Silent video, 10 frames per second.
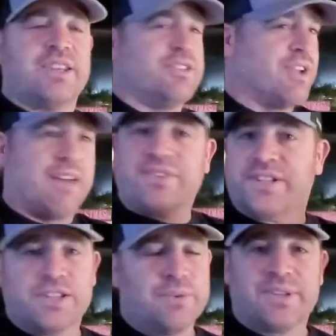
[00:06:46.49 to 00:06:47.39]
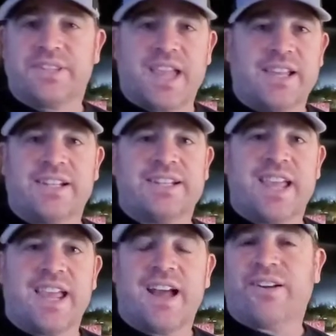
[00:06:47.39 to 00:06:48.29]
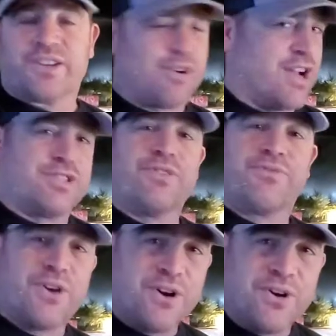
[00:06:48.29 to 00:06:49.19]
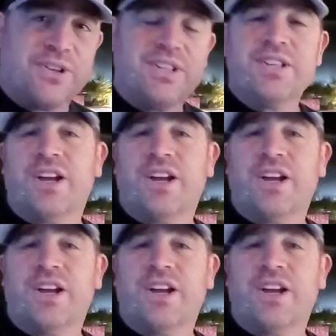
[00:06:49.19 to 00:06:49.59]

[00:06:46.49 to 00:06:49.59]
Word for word: you have to deal with day in and day out across your phone,